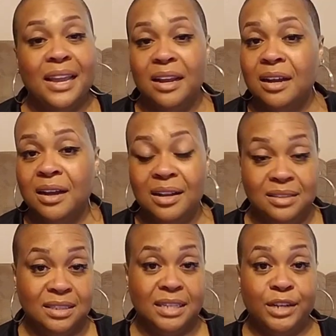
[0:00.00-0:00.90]
and a
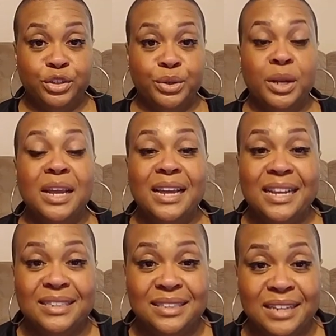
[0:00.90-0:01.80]
content scheduler
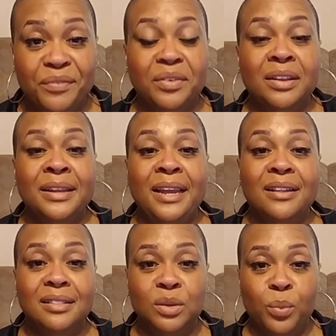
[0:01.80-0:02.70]
is
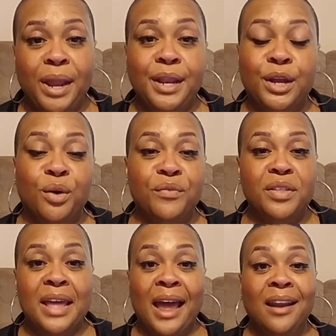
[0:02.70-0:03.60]
definitely the way to go
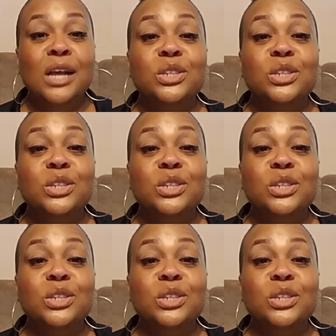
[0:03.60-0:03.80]
for that.